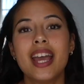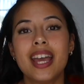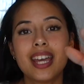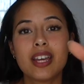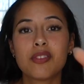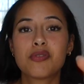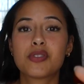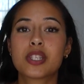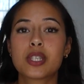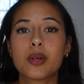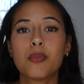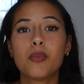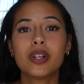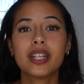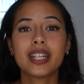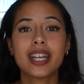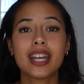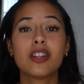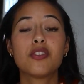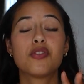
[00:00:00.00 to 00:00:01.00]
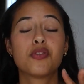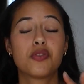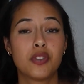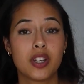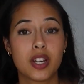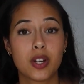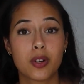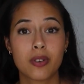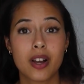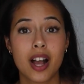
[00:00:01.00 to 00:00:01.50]
If someone can
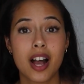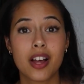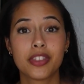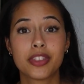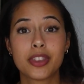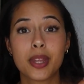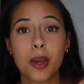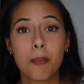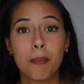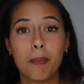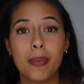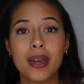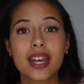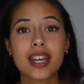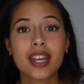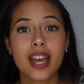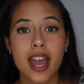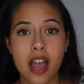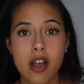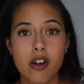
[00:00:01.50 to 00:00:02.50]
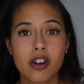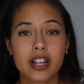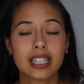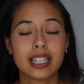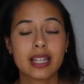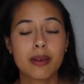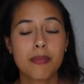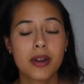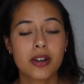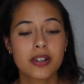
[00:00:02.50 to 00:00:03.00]
figure out the big hair
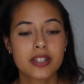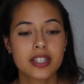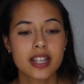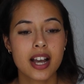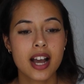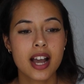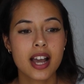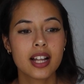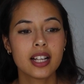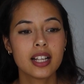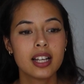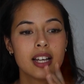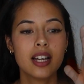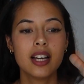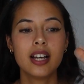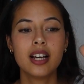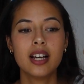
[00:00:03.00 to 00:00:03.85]
clip hairstyle,